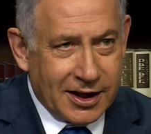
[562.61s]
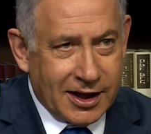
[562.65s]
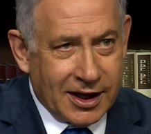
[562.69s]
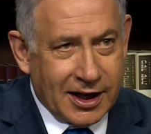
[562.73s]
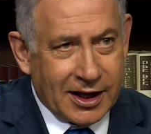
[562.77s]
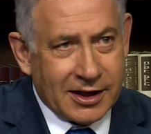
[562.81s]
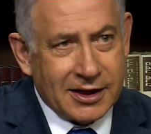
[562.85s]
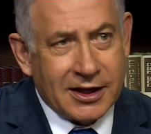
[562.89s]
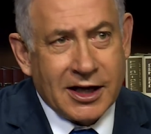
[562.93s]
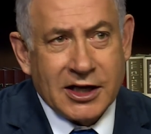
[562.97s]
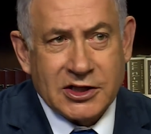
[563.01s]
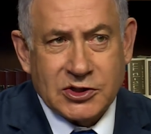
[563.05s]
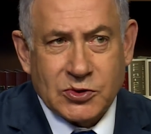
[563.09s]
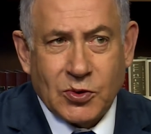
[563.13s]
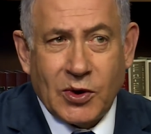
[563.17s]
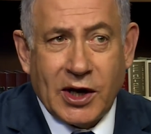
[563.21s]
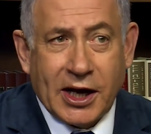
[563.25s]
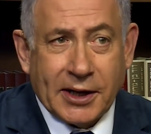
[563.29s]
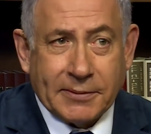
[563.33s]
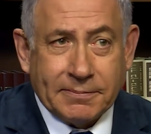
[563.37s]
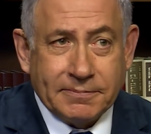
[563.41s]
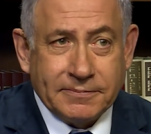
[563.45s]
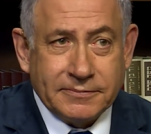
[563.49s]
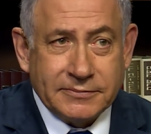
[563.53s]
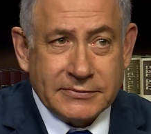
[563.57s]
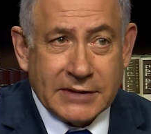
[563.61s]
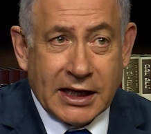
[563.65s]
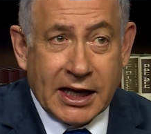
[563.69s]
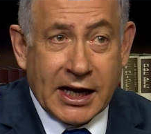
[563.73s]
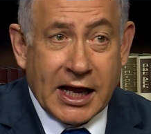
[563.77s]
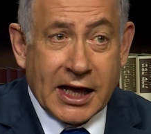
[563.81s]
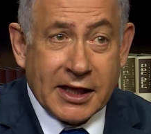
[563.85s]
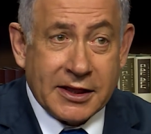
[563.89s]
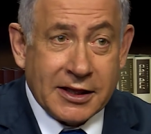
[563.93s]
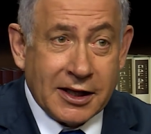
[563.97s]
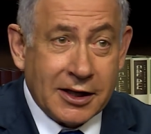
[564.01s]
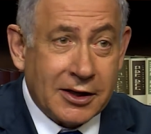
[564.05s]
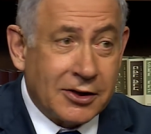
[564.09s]
and guess what? And
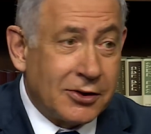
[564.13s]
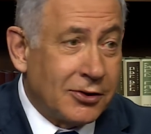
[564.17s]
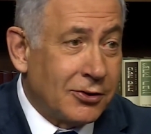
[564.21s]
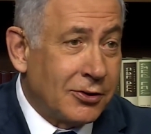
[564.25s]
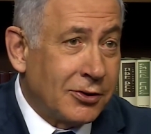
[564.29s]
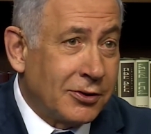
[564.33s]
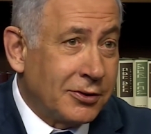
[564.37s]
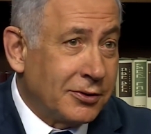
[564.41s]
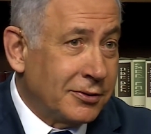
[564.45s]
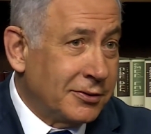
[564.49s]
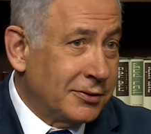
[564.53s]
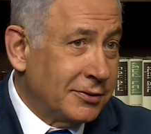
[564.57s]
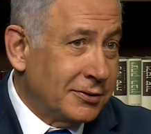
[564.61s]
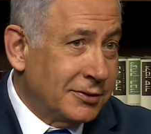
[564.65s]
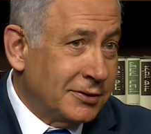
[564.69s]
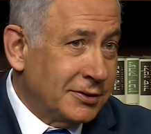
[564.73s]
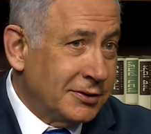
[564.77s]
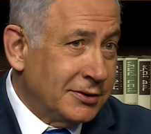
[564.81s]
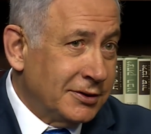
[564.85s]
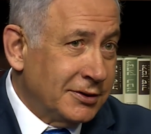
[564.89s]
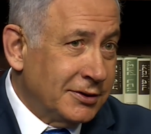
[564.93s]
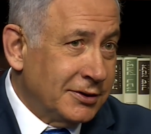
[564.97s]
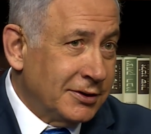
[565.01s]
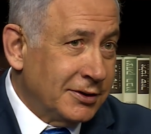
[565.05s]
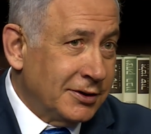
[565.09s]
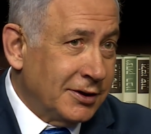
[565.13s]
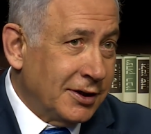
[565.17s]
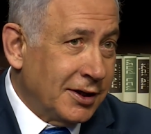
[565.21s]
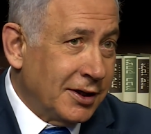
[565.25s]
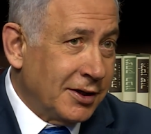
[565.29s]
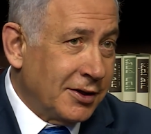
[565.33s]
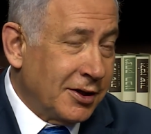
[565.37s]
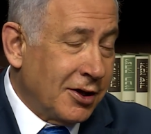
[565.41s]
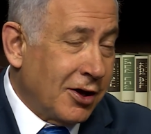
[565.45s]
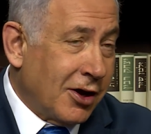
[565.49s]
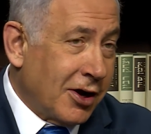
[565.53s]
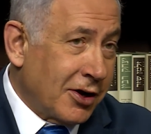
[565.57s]
I think the